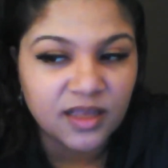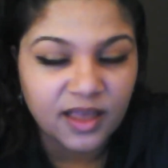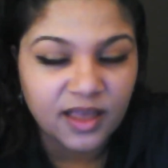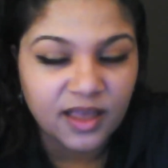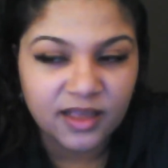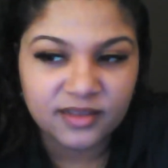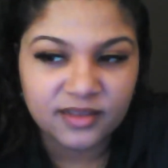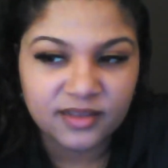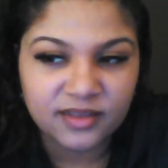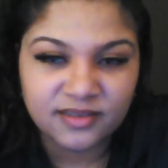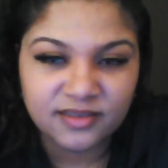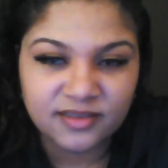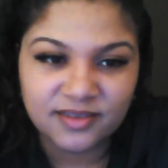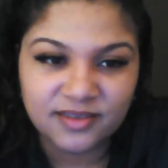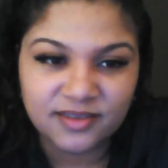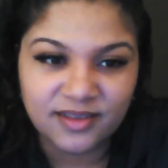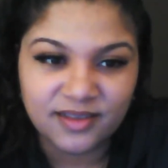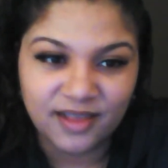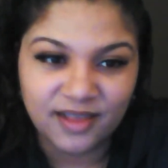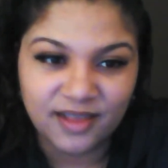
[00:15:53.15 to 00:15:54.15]

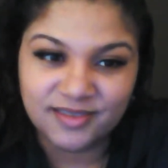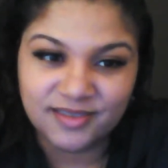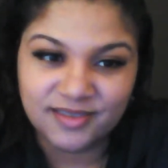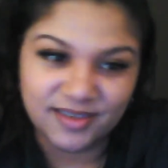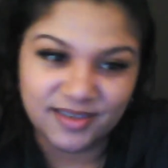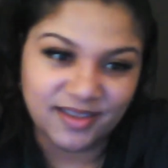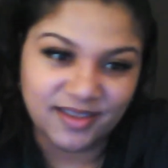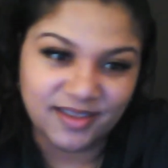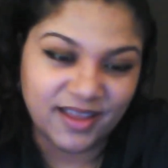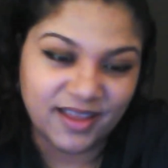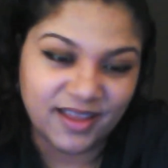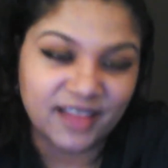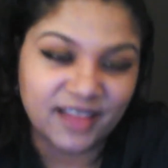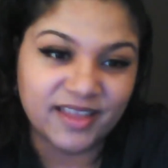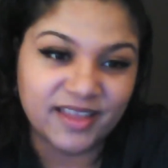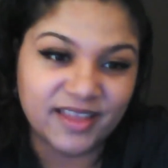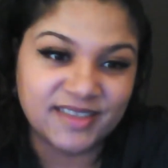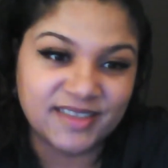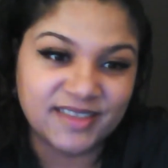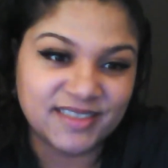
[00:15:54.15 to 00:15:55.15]
and that's a
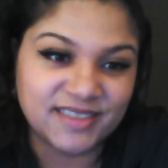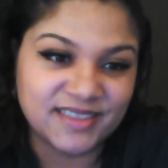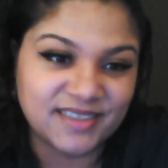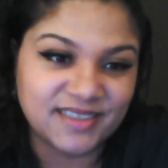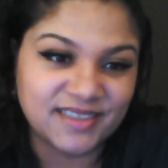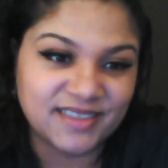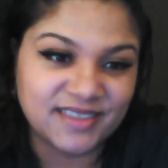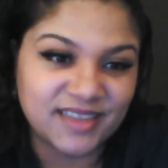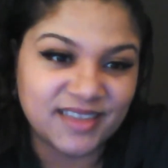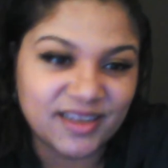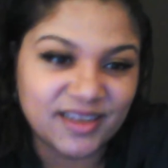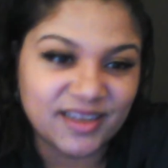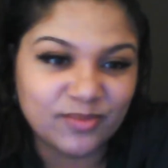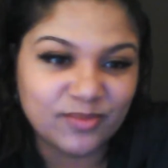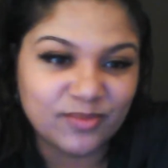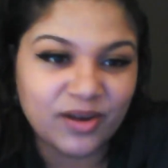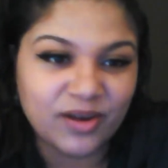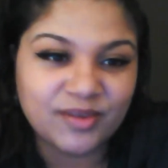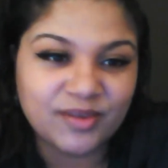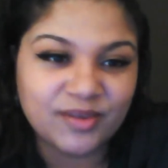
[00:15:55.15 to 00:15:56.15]
laziness
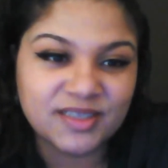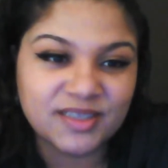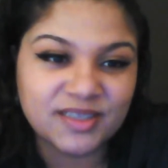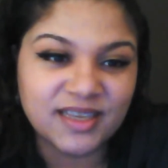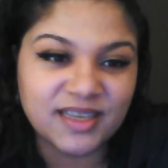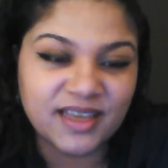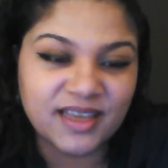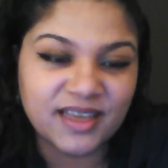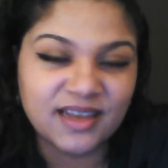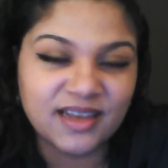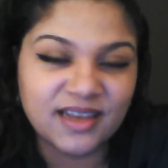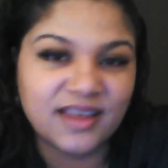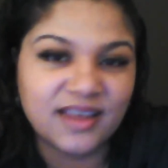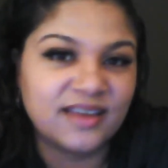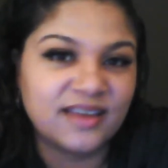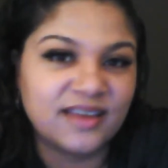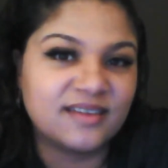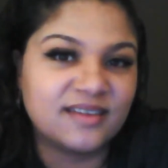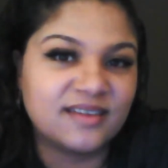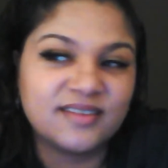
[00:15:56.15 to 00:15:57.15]
thing. But I was thinking
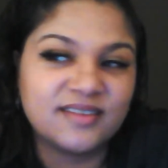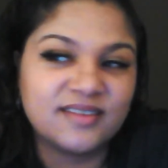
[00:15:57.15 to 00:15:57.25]
like,